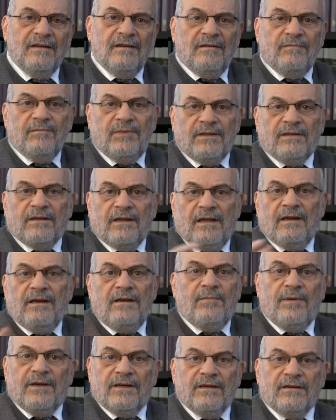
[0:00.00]
but
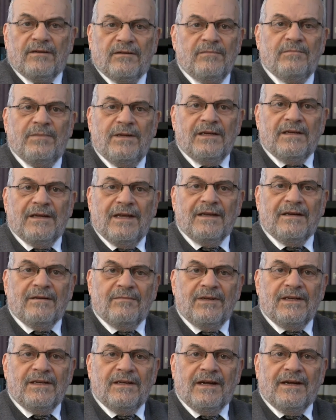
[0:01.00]
anybody could be an
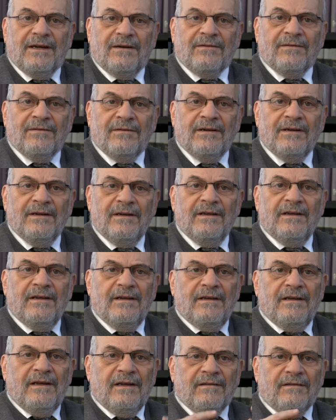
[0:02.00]
enemy now.
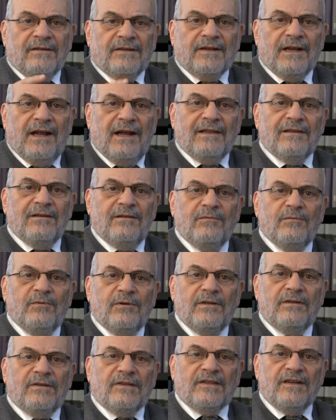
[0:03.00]
And Stalin
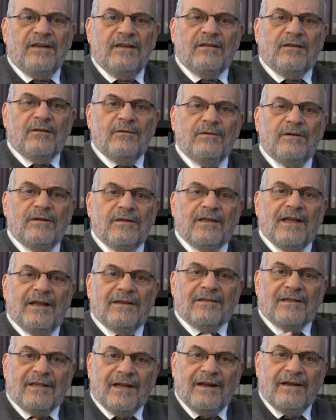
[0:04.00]
would see to it
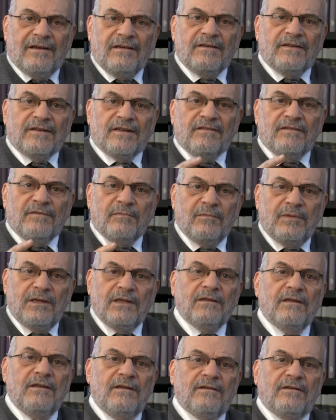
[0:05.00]
that tens of
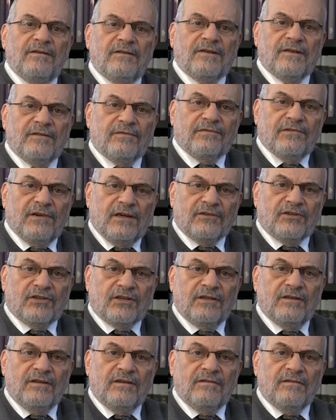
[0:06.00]
millions of
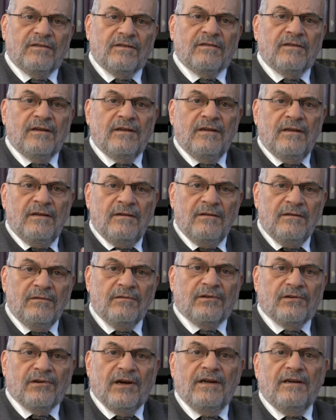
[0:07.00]
Russians,
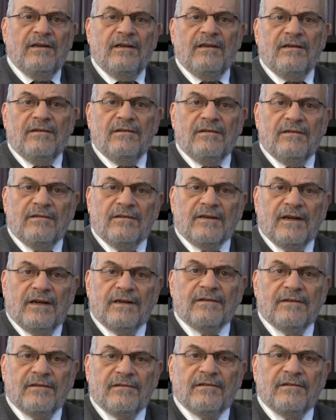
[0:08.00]
Ukrainians,
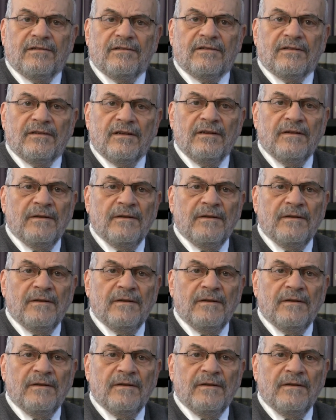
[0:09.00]
others,